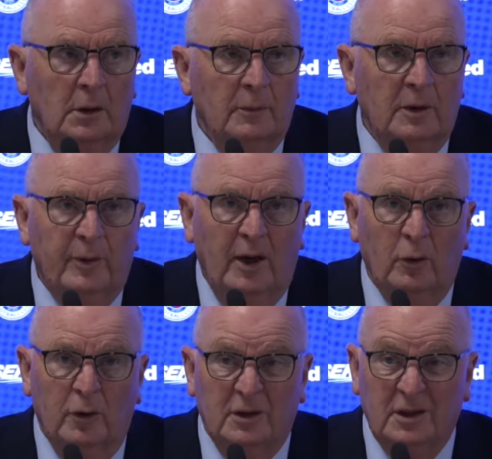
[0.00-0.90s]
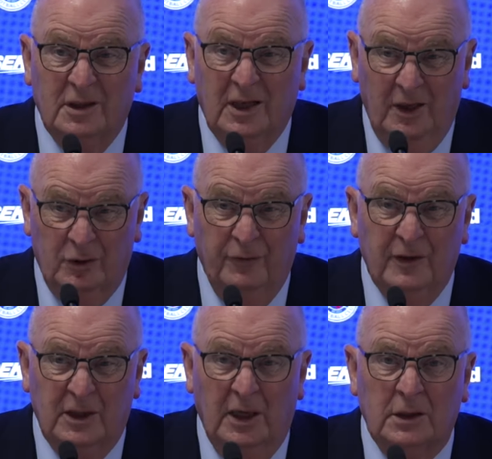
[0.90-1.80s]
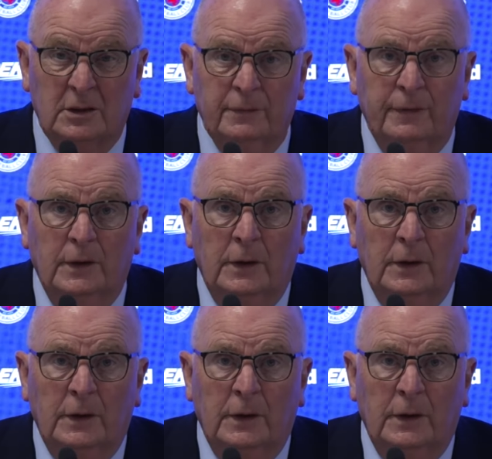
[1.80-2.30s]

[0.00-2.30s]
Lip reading: but the priority is to get a chief executive.